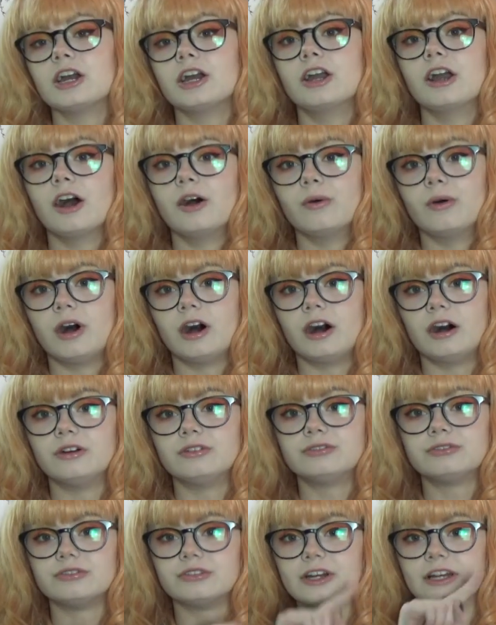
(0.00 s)
go
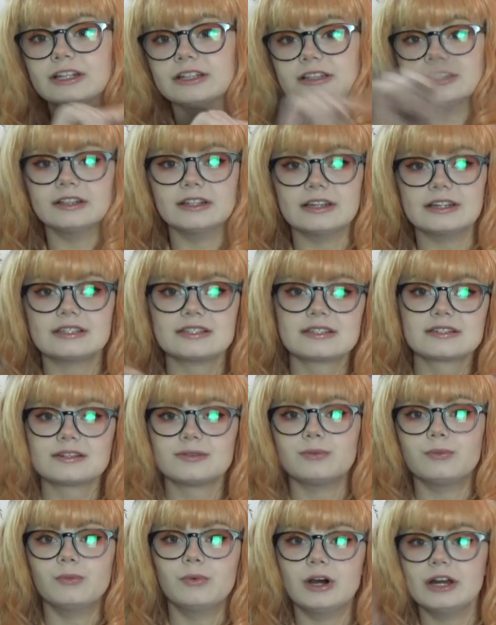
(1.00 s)
off and
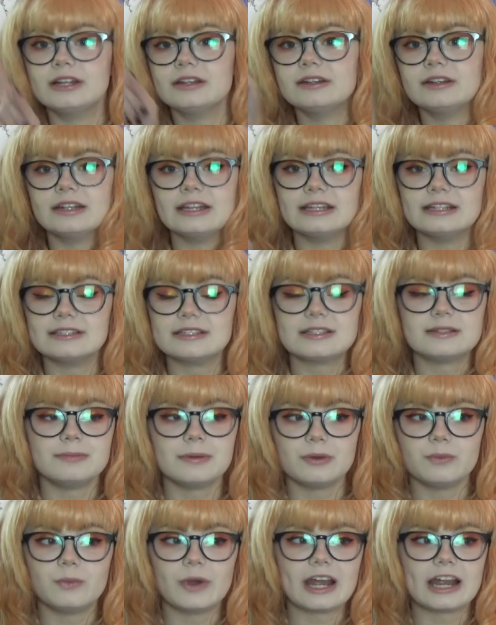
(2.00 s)
list what needs to
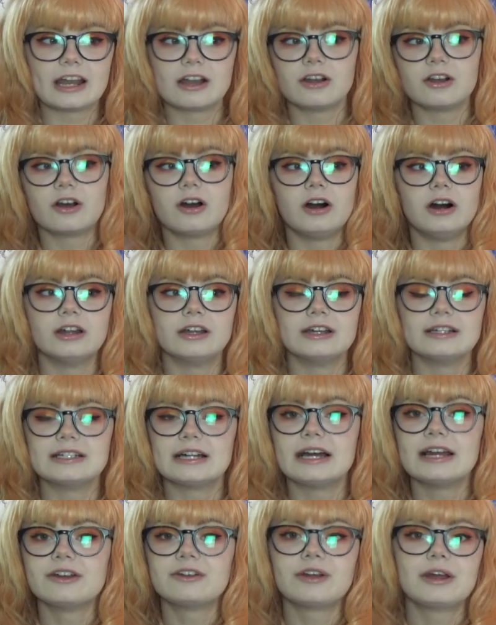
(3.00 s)
be where on a
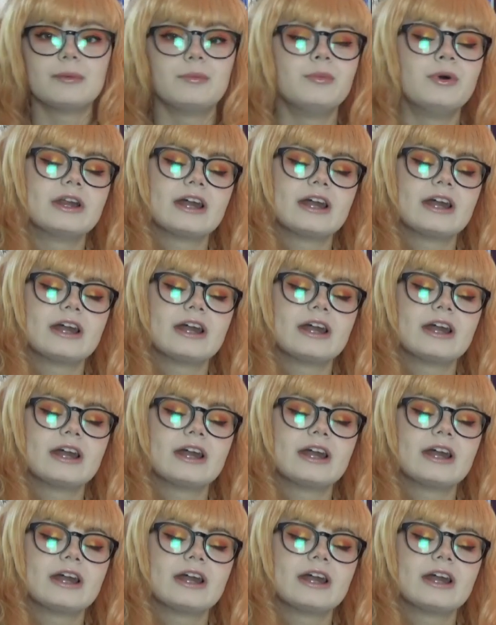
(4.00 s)
diagram.